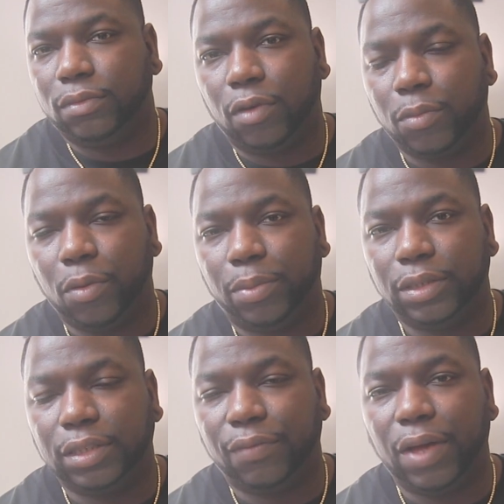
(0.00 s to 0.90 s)
going to put
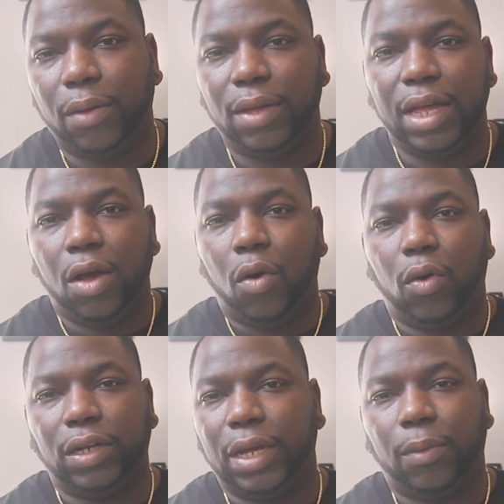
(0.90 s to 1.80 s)
stuff out,
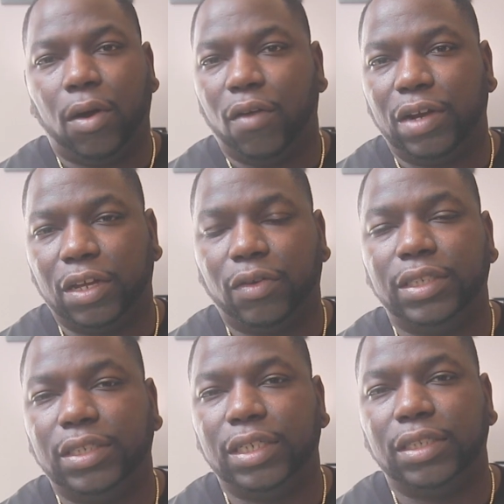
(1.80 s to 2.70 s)
or they were already
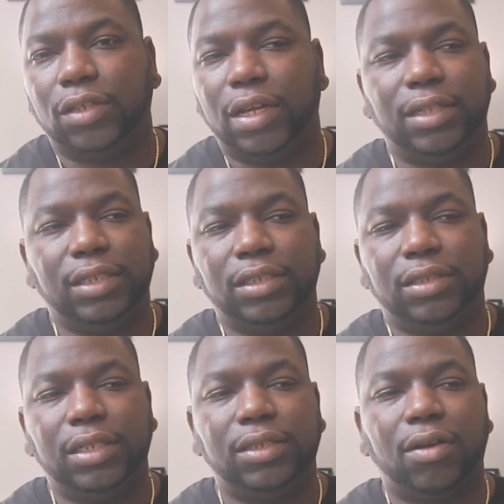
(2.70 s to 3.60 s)
Christians. And
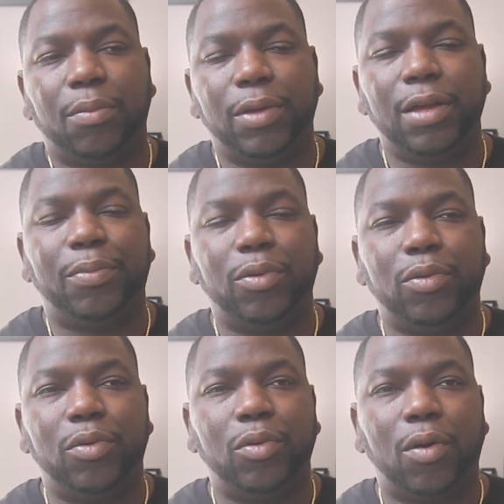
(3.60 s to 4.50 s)
these are
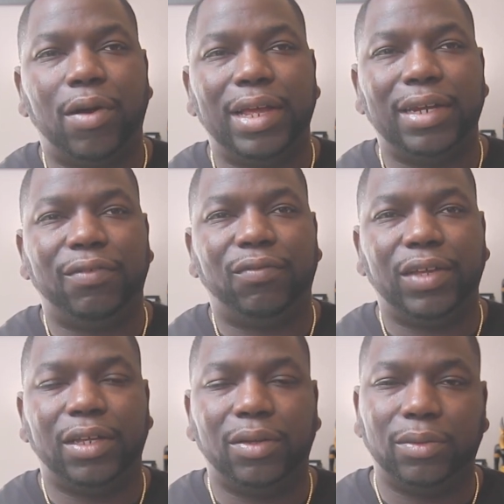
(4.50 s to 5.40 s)
people who are in a
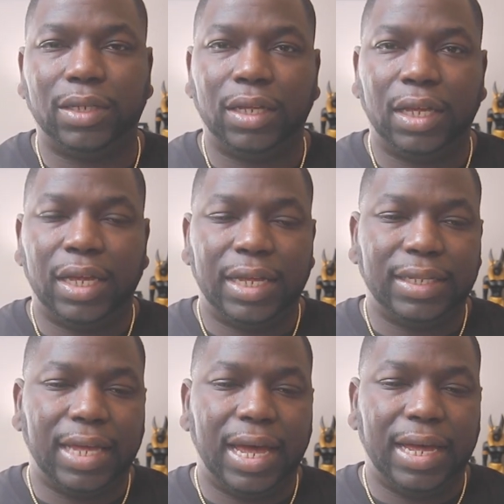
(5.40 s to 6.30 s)
field
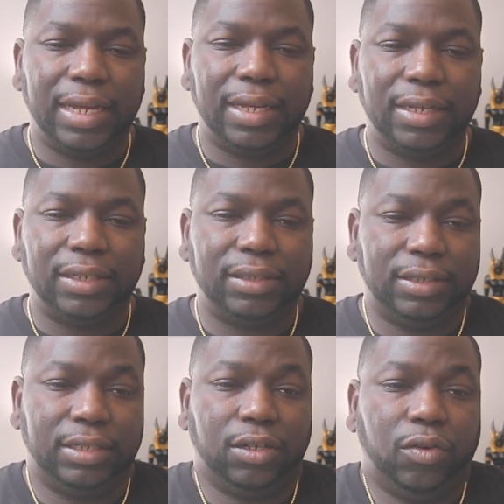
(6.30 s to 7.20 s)
that
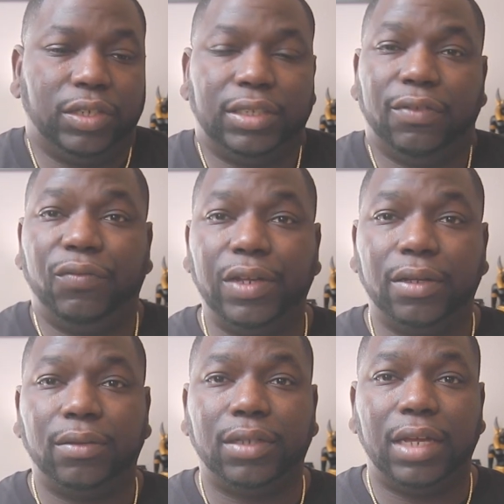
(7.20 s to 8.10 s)
is a Christian
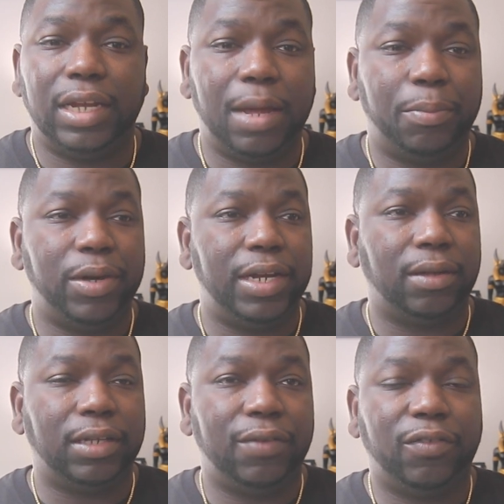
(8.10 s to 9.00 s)
field, and they're putting
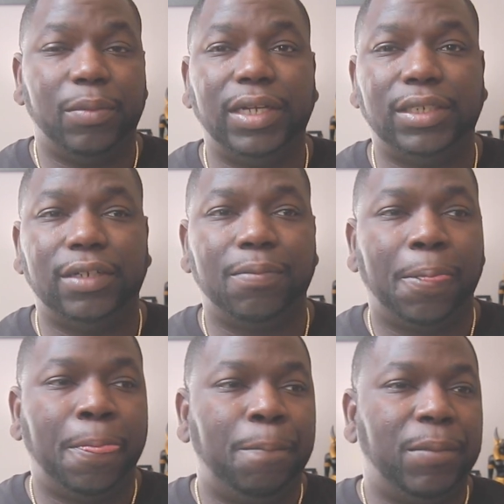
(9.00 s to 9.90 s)
out the information.
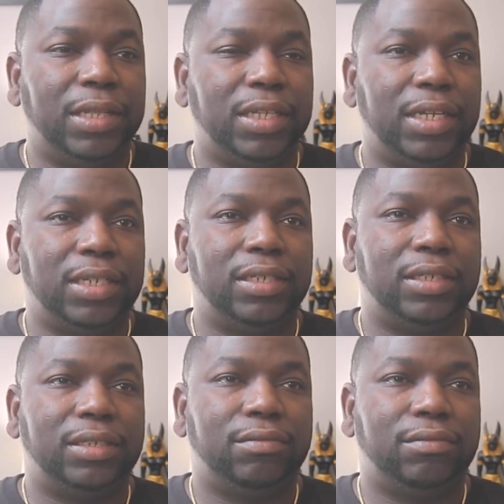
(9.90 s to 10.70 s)
And then